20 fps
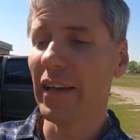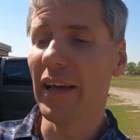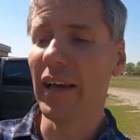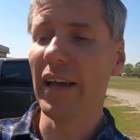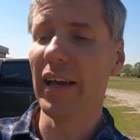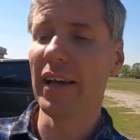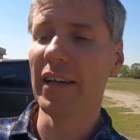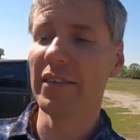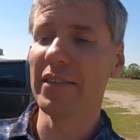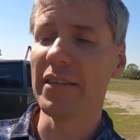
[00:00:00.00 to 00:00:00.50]

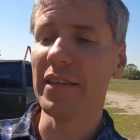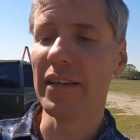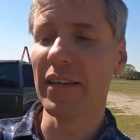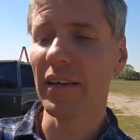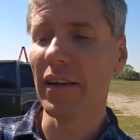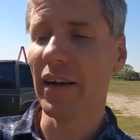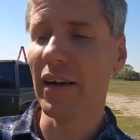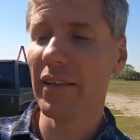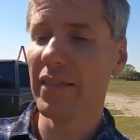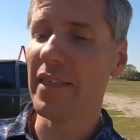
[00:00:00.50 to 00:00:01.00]
And let's see,
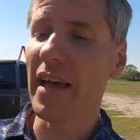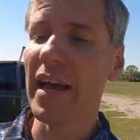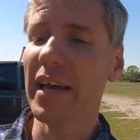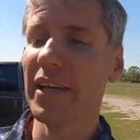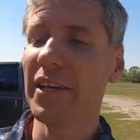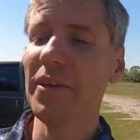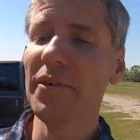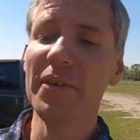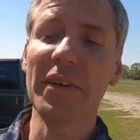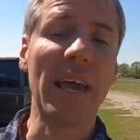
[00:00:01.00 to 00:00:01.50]
uh,
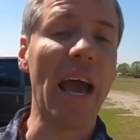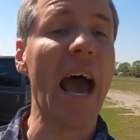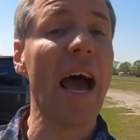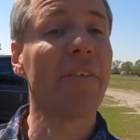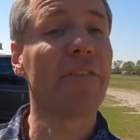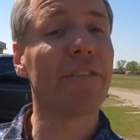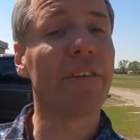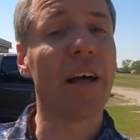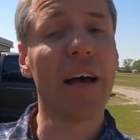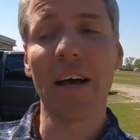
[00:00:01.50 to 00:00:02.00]
thank you.
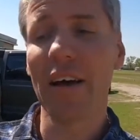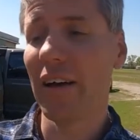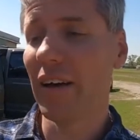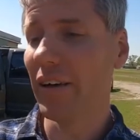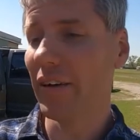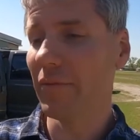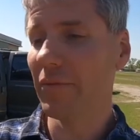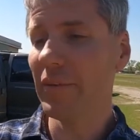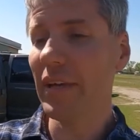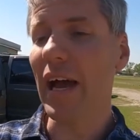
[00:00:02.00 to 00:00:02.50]
Cat flight,
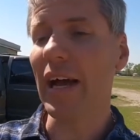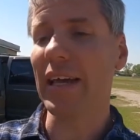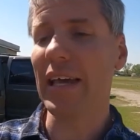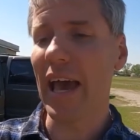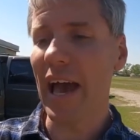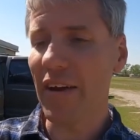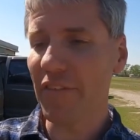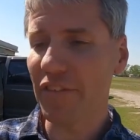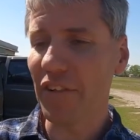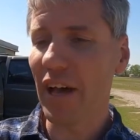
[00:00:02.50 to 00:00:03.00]
uh, yeah,
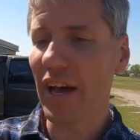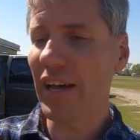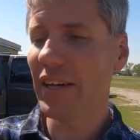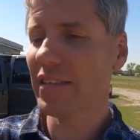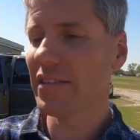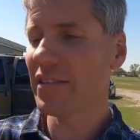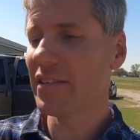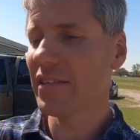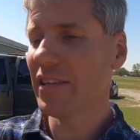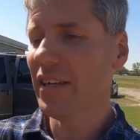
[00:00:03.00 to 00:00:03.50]
cat
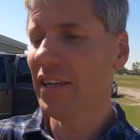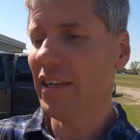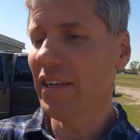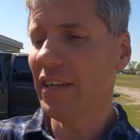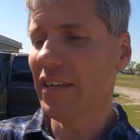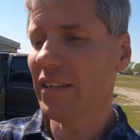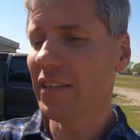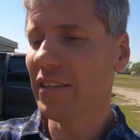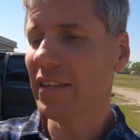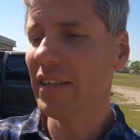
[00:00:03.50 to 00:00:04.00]
flights.
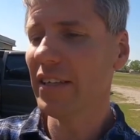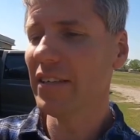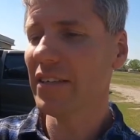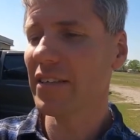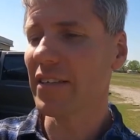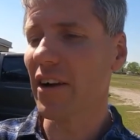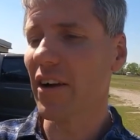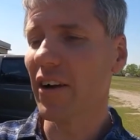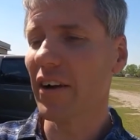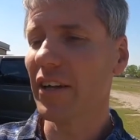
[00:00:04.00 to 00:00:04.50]
Dean
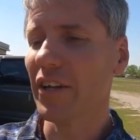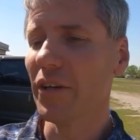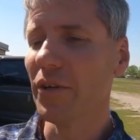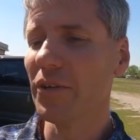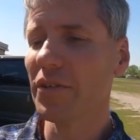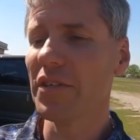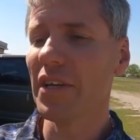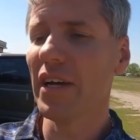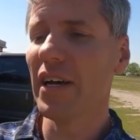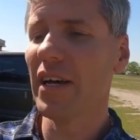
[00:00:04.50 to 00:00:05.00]

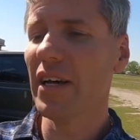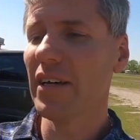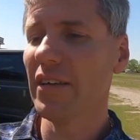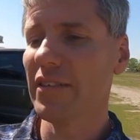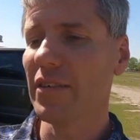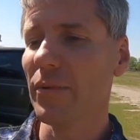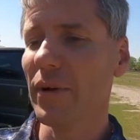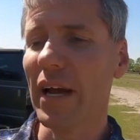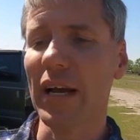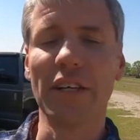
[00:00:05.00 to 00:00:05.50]

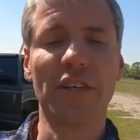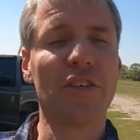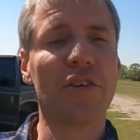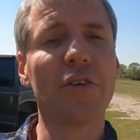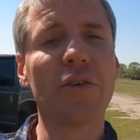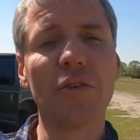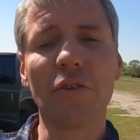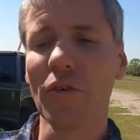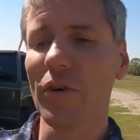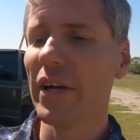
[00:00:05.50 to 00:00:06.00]
Syracusa. So we got
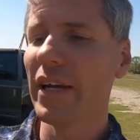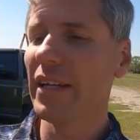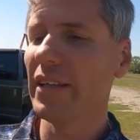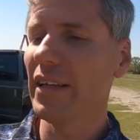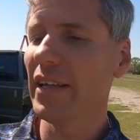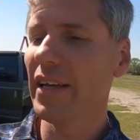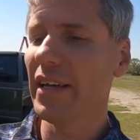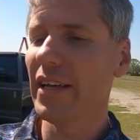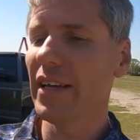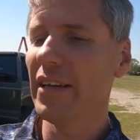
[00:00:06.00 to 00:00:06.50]
two
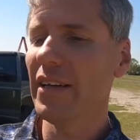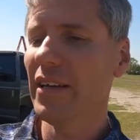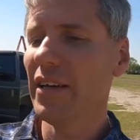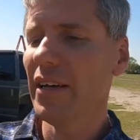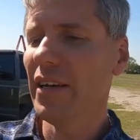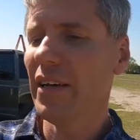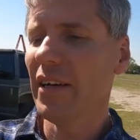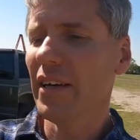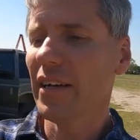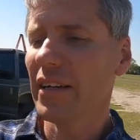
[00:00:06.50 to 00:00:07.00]
green lid,
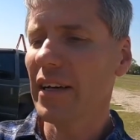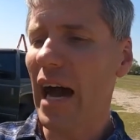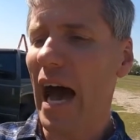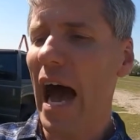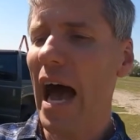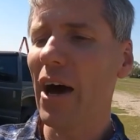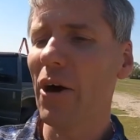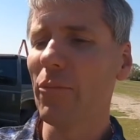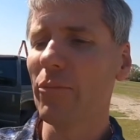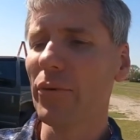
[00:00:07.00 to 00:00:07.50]

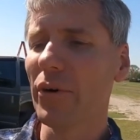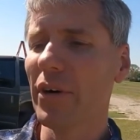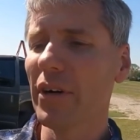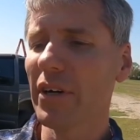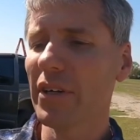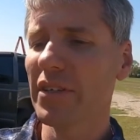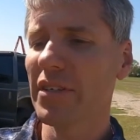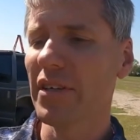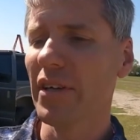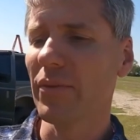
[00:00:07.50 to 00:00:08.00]
Kyle
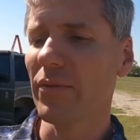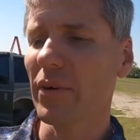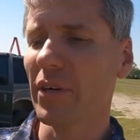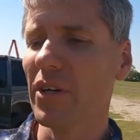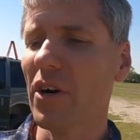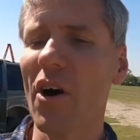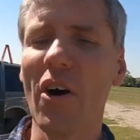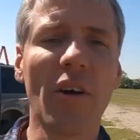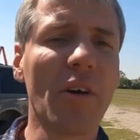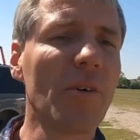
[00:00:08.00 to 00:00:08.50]
Brooks and
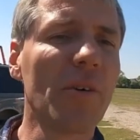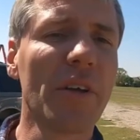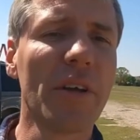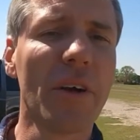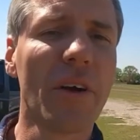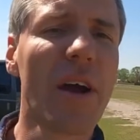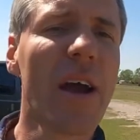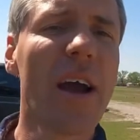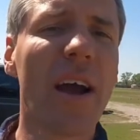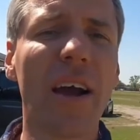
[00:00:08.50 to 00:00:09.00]
Ricardo
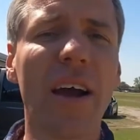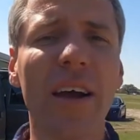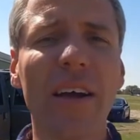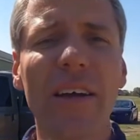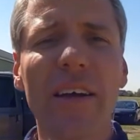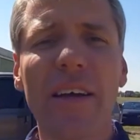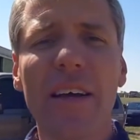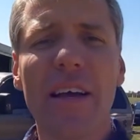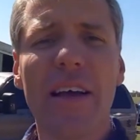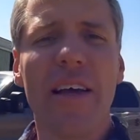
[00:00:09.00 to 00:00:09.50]
Guerrera.
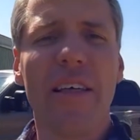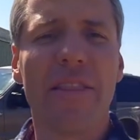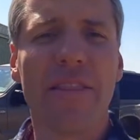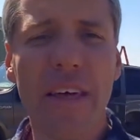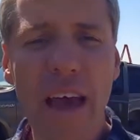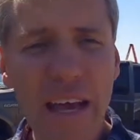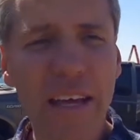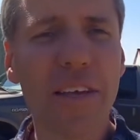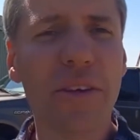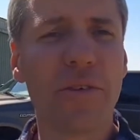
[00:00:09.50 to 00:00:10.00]

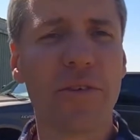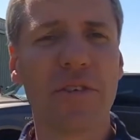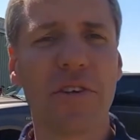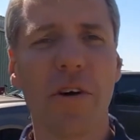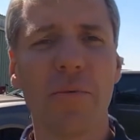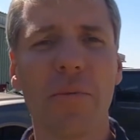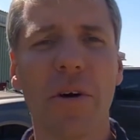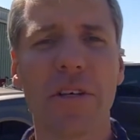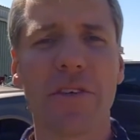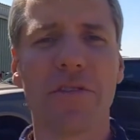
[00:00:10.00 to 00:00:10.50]
Thank you
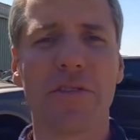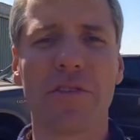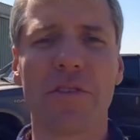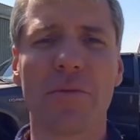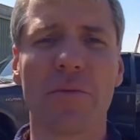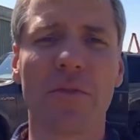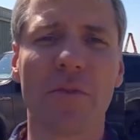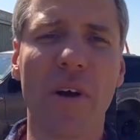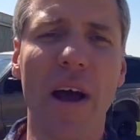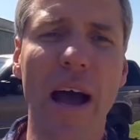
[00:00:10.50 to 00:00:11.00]
so much for
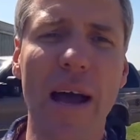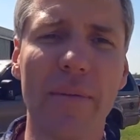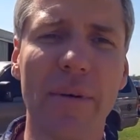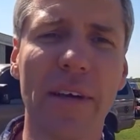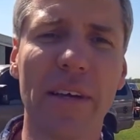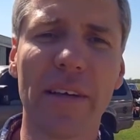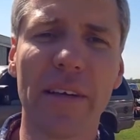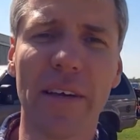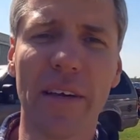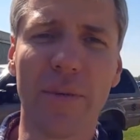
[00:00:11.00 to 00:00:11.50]

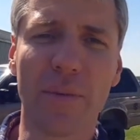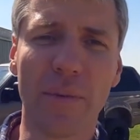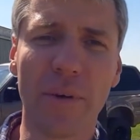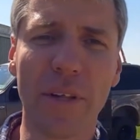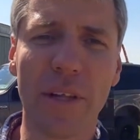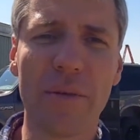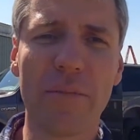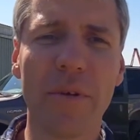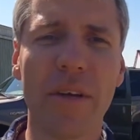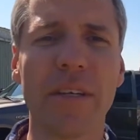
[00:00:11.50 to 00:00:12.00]
subscribing. It
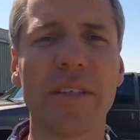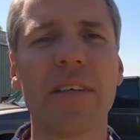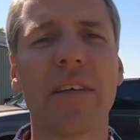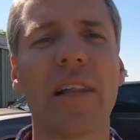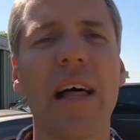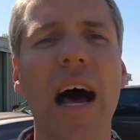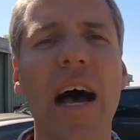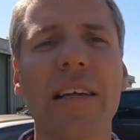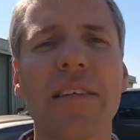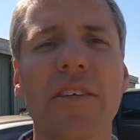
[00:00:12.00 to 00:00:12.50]
really means a
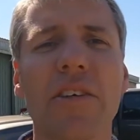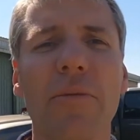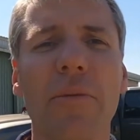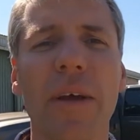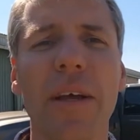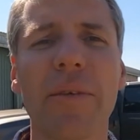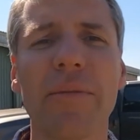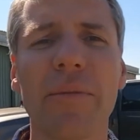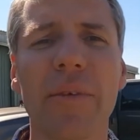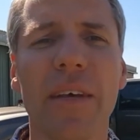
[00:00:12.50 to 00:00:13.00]
lot to
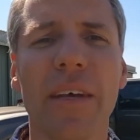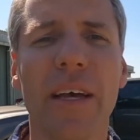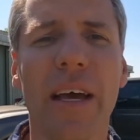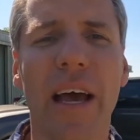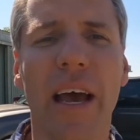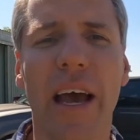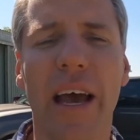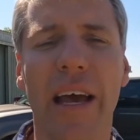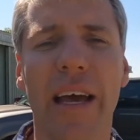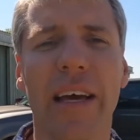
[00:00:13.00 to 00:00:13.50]
me.
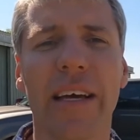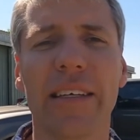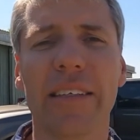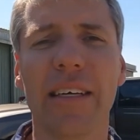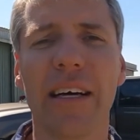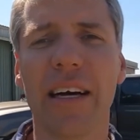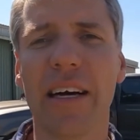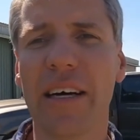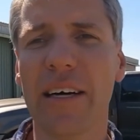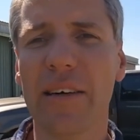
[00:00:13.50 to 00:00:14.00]

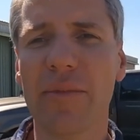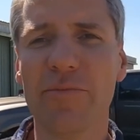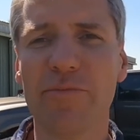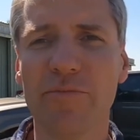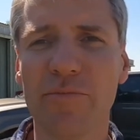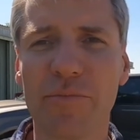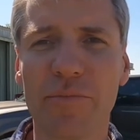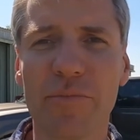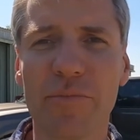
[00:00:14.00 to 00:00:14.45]
And uh,